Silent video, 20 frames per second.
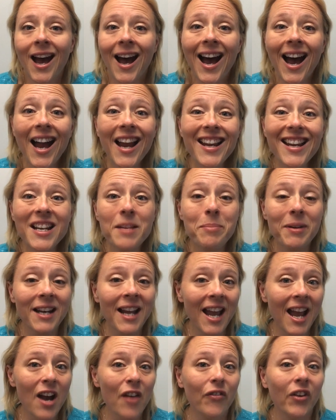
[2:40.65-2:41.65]
I had been
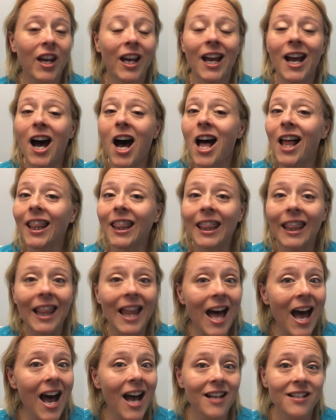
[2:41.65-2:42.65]
having a
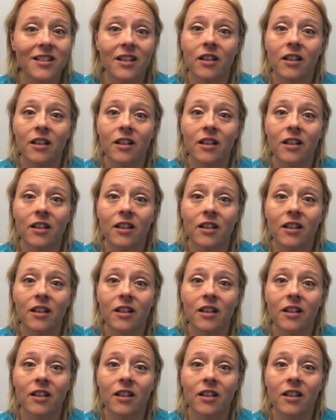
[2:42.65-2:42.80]
lot